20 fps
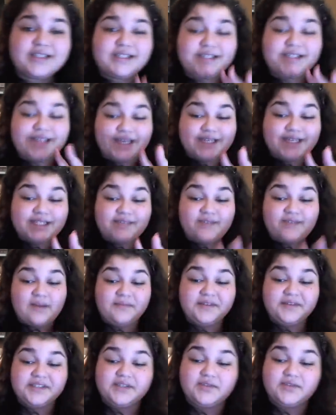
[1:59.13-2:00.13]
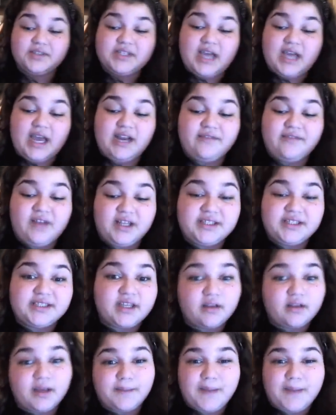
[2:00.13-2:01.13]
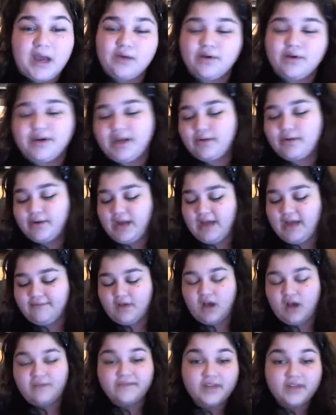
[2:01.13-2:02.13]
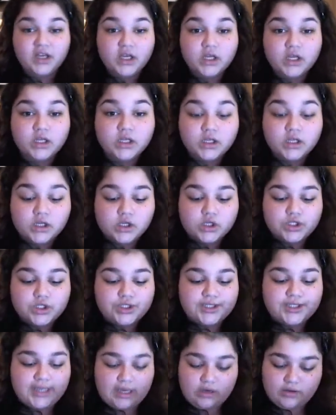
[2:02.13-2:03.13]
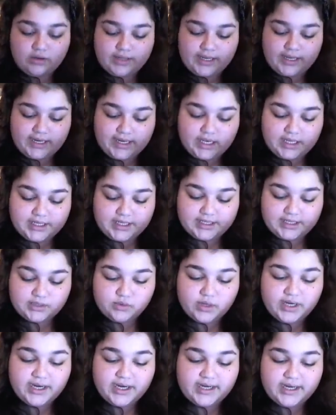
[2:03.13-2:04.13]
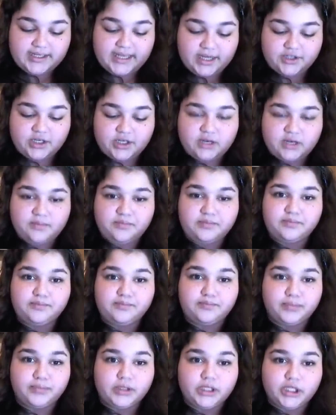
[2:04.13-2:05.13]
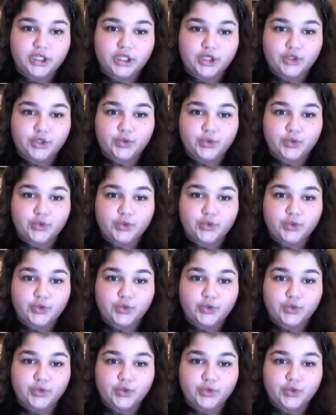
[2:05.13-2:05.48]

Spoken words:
6 of them because it was kind of on sale, like buy one, get one half off. So then I got this one, an electric blue.